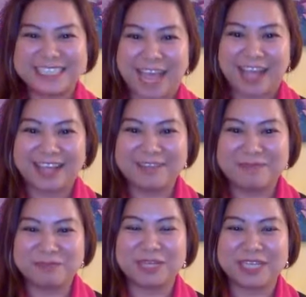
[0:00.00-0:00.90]
Yeah.
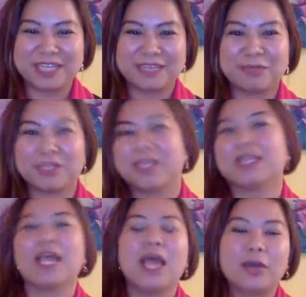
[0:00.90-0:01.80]
Brilliant.
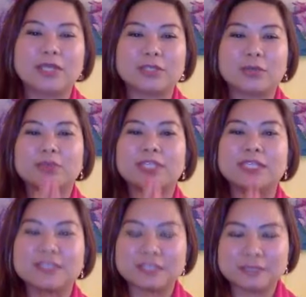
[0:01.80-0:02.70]
Okay, so
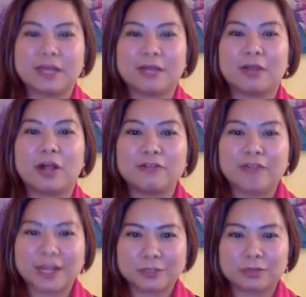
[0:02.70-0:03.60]
sense of smell,
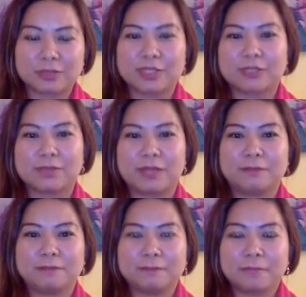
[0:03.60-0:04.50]
olfactory
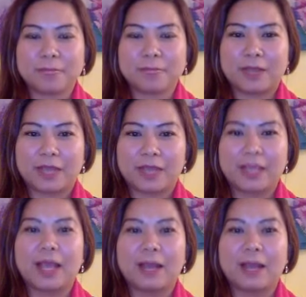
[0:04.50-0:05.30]
smell. Okay,